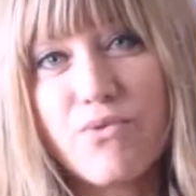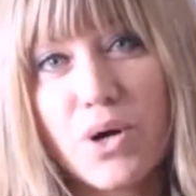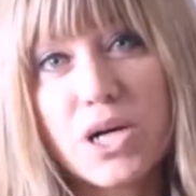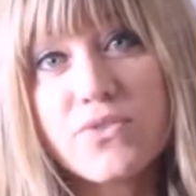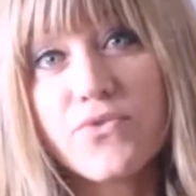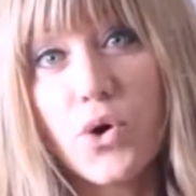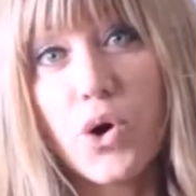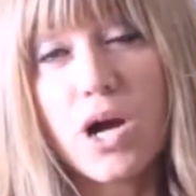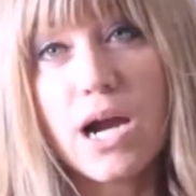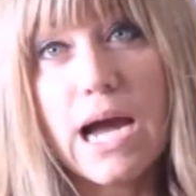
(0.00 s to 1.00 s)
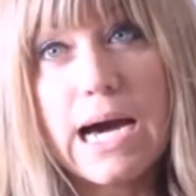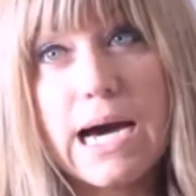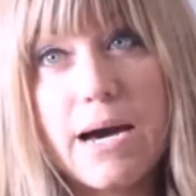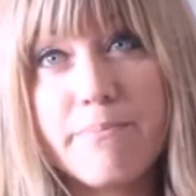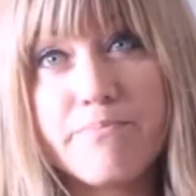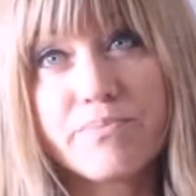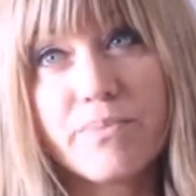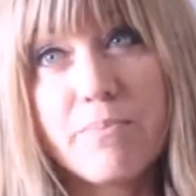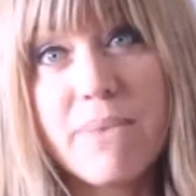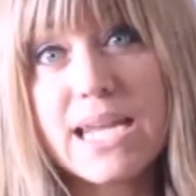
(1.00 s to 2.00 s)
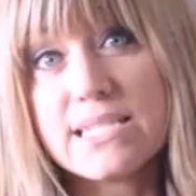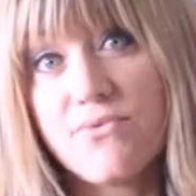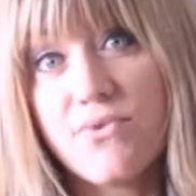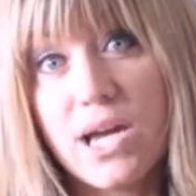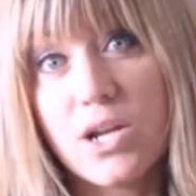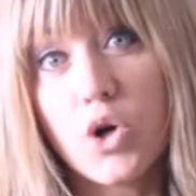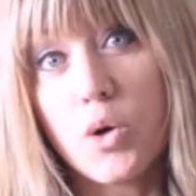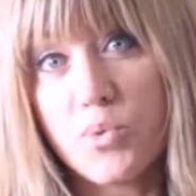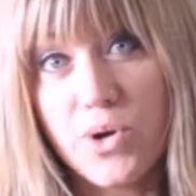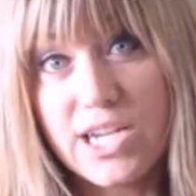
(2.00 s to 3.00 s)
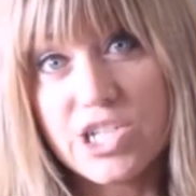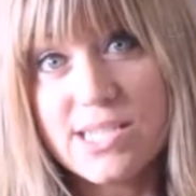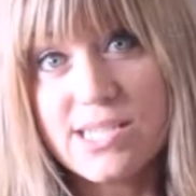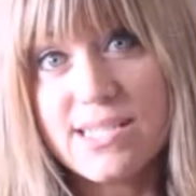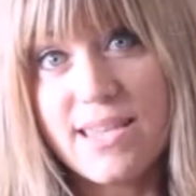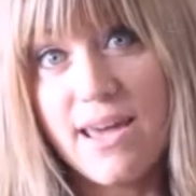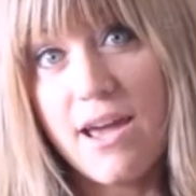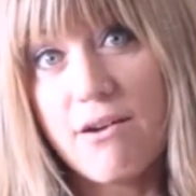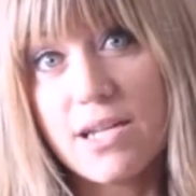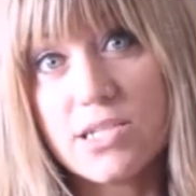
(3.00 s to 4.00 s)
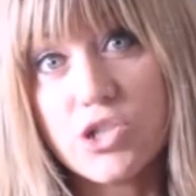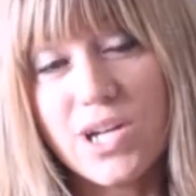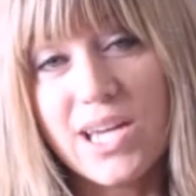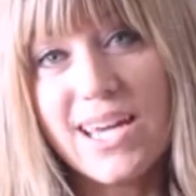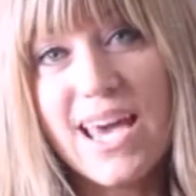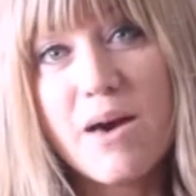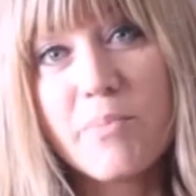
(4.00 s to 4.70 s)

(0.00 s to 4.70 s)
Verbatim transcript: I've worked for um, many different corporations in the hair industry,